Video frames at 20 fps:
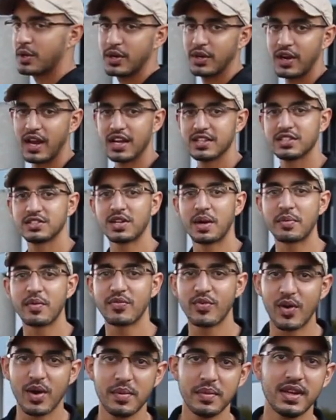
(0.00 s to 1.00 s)
here at SSR
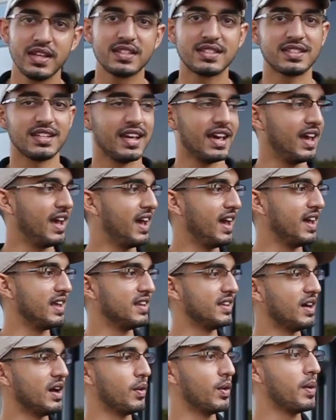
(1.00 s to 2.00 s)
Performance,
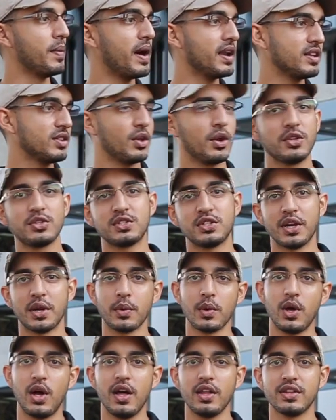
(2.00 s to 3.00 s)
and we're about to throw a steering
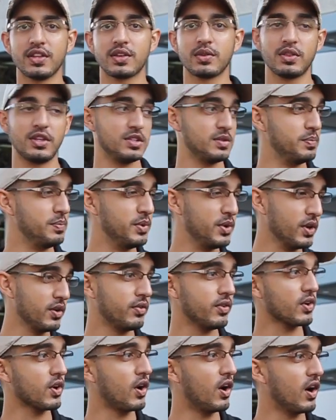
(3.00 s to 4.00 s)
wheel on this
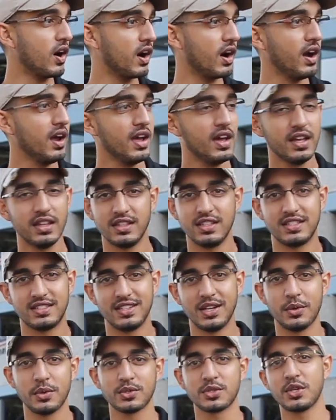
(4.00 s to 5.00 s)
beautiful car. The
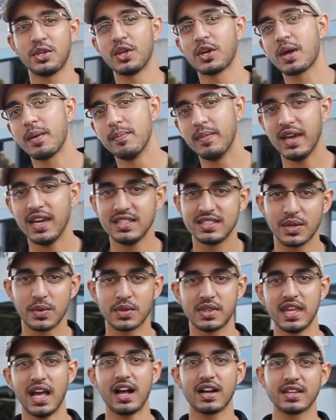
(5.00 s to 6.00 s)
steering wheel is going to look amazing
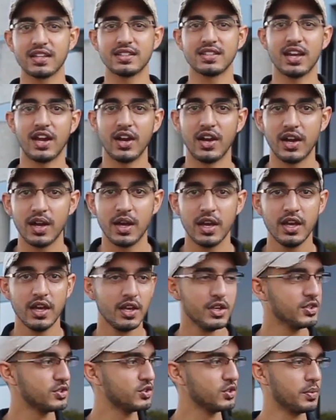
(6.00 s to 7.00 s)
with the Alcantara,
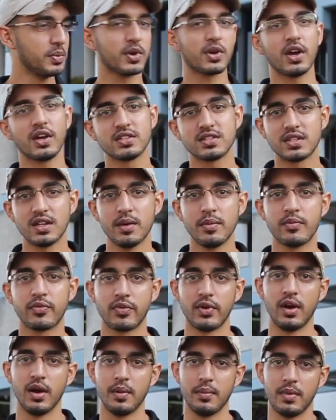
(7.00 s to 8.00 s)
super custom
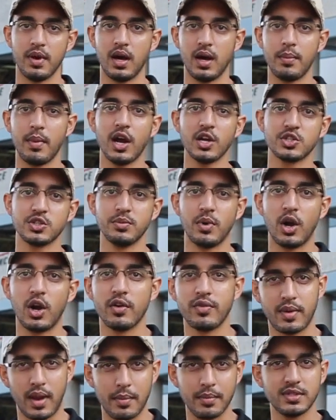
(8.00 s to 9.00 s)
from Mashimaro,
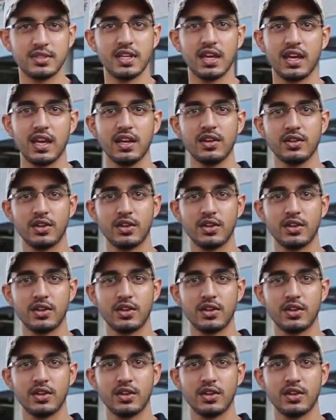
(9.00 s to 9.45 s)
if I'm not mistaken.